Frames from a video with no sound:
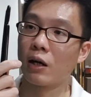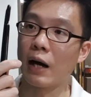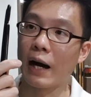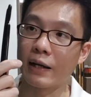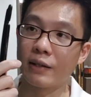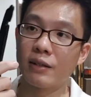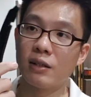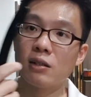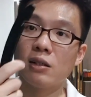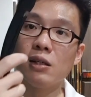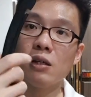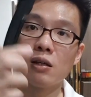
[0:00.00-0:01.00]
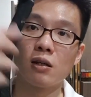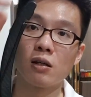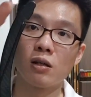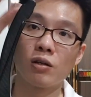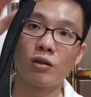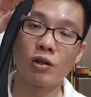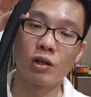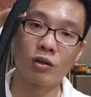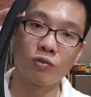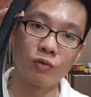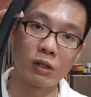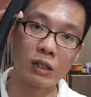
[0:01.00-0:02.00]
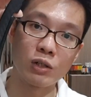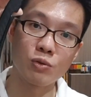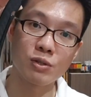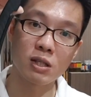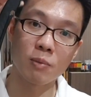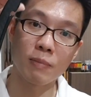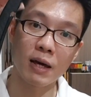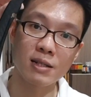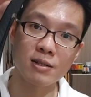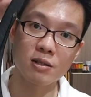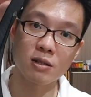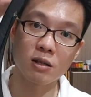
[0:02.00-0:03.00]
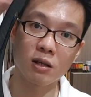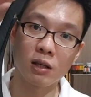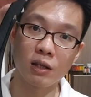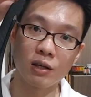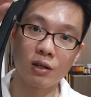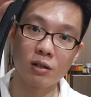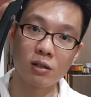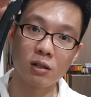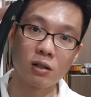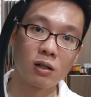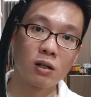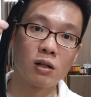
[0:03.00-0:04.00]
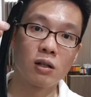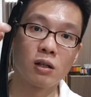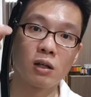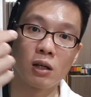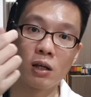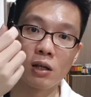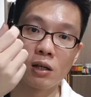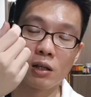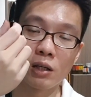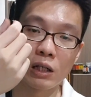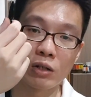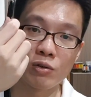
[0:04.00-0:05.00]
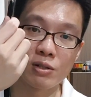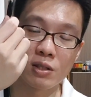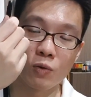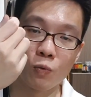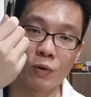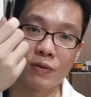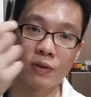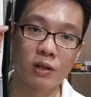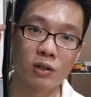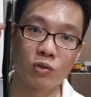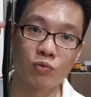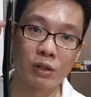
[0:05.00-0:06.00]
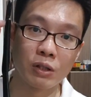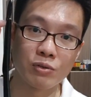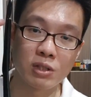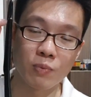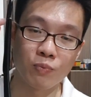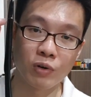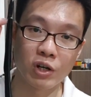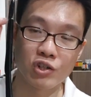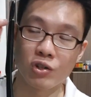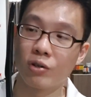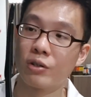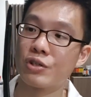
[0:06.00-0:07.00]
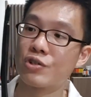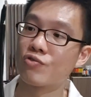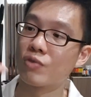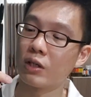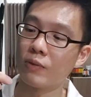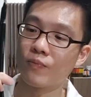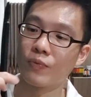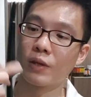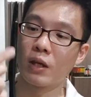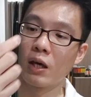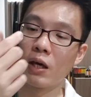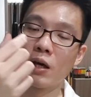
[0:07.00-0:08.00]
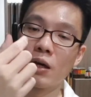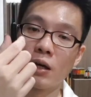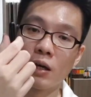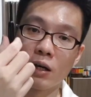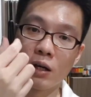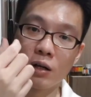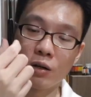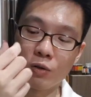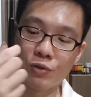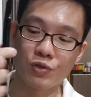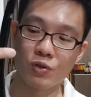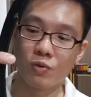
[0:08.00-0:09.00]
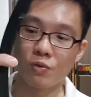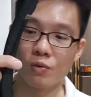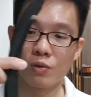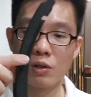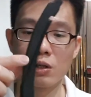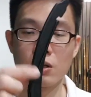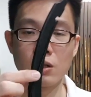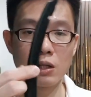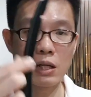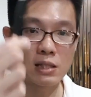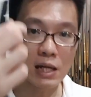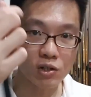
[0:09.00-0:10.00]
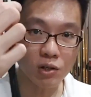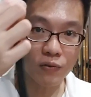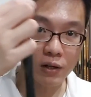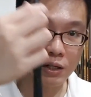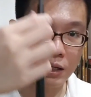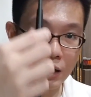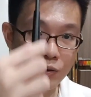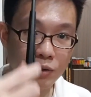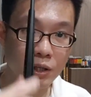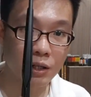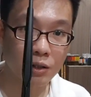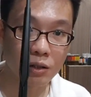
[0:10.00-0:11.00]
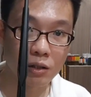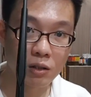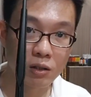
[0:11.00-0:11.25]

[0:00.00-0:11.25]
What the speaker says: Ideally, reduce the mass here, increase the width here to reduce the pressure on the string. Also, it's actually very narrow here.